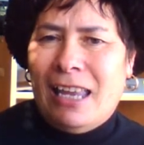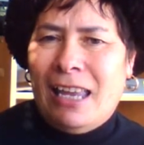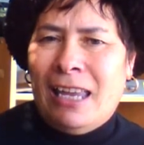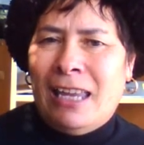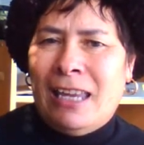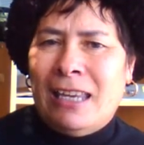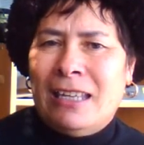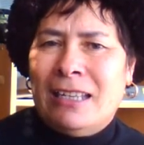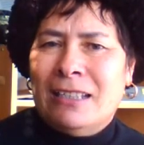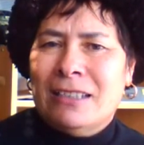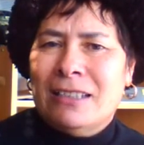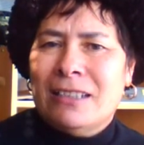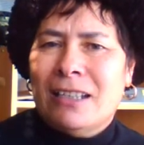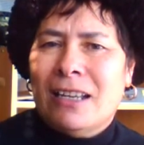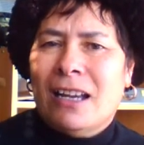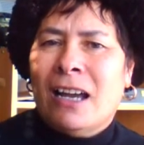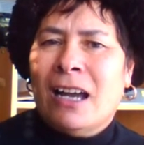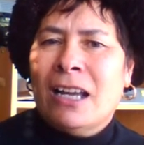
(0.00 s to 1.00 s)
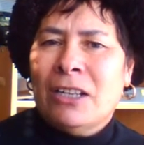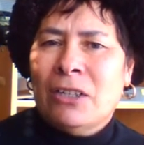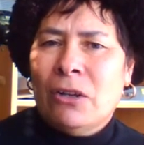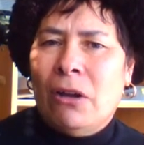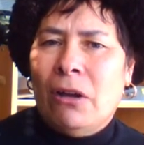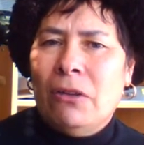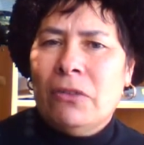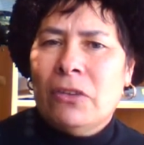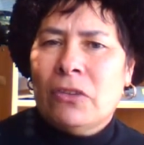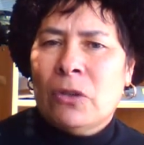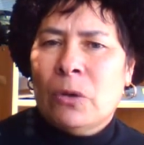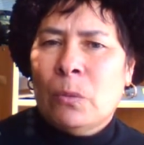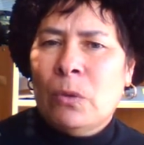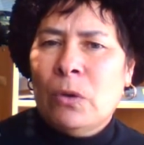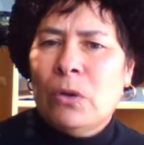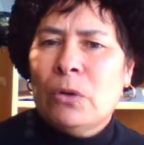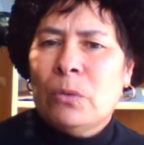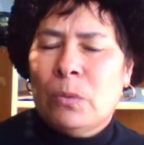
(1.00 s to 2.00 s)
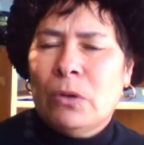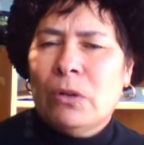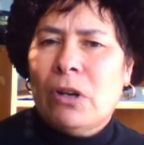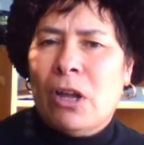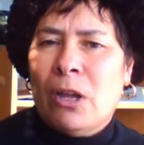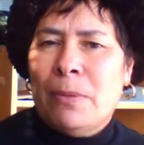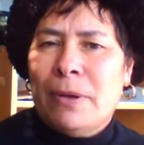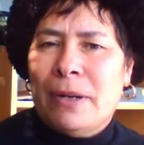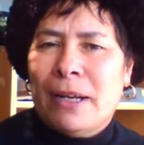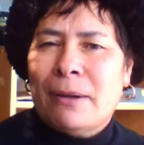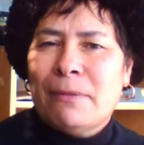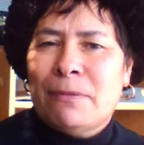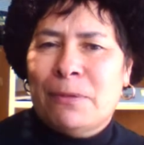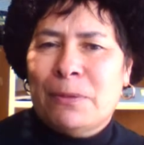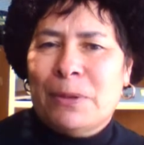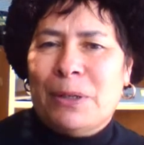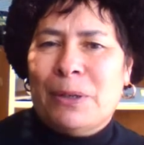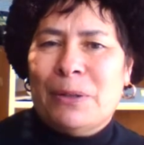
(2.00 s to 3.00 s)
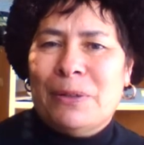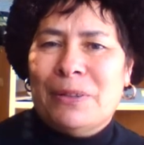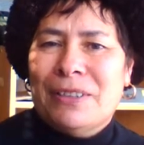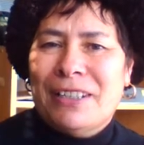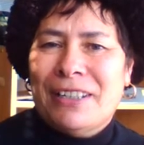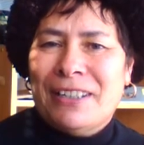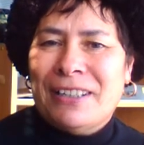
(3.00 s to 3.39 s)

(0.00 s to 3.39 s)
And I know that the world will open up for you.